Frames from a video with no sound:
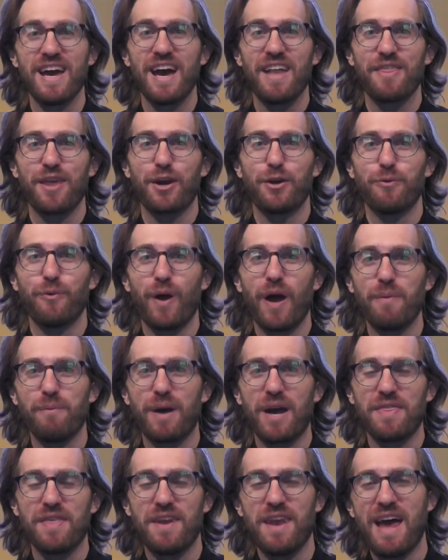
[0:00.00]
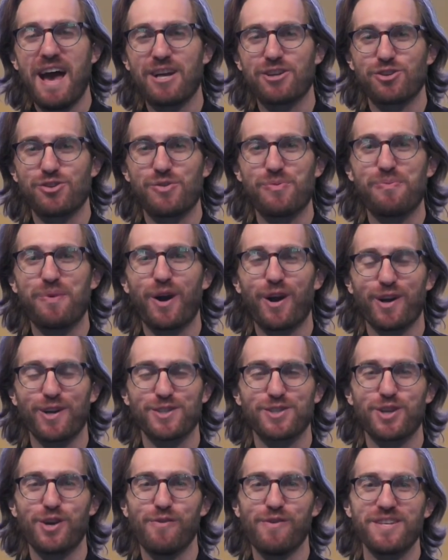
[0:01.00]
that are run by the National Park
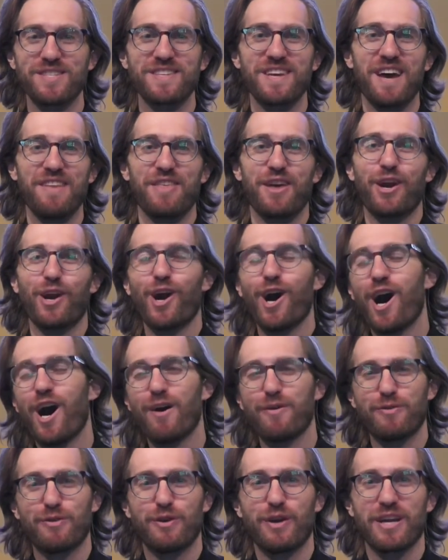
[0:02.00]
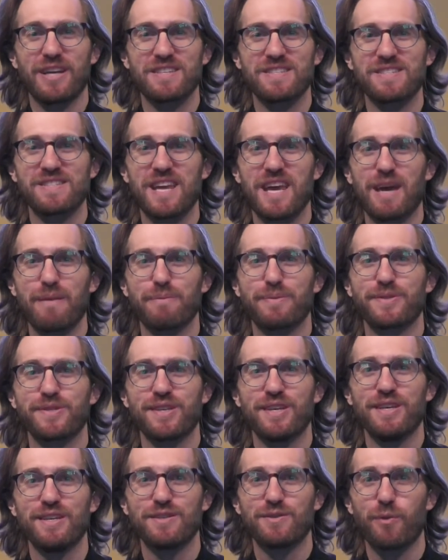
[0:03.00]
Service that are offering stamps
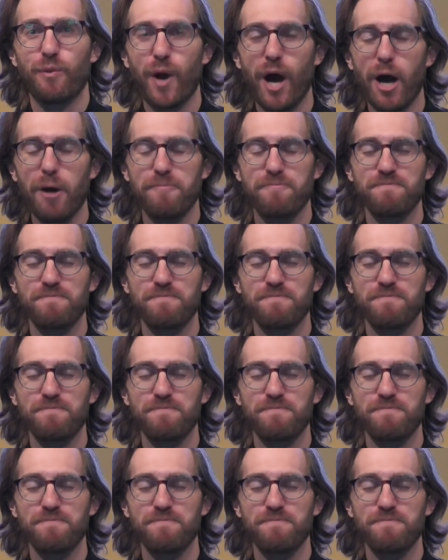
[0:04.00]
as well.